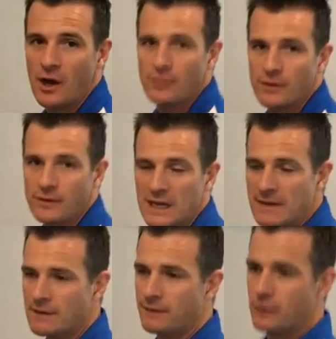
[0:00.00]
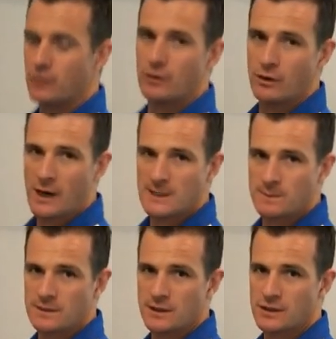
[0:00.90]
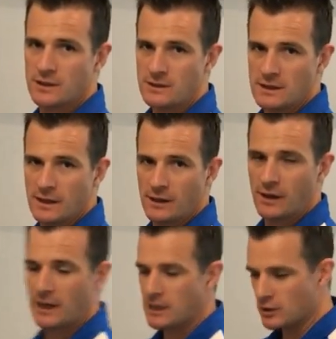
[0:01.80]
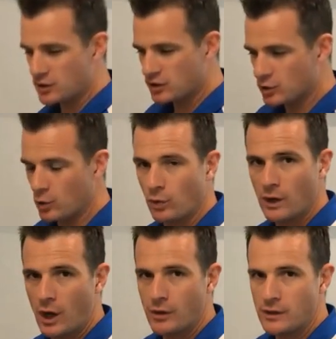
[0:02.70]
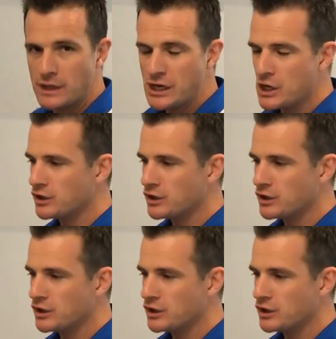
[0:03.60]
loaded. Even if you're in a nice position, okay, you're still loaded.